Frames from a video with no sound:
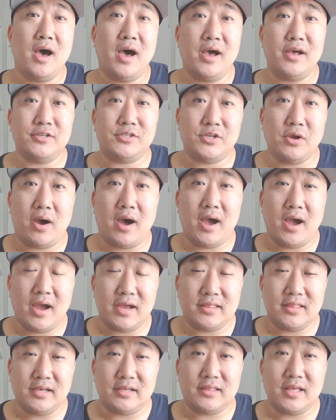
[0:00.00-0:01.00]
So I
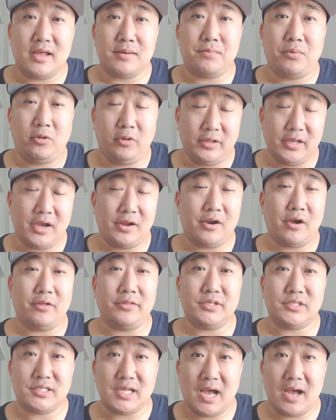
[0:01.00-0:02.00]
think that pulling out all
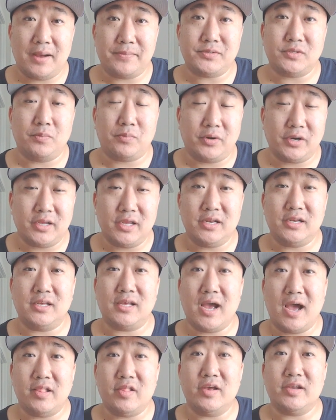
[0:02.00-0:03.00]
the stops and bringing in a
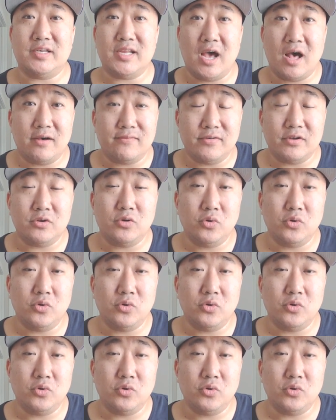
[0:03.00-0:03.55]
guy like Dalvin,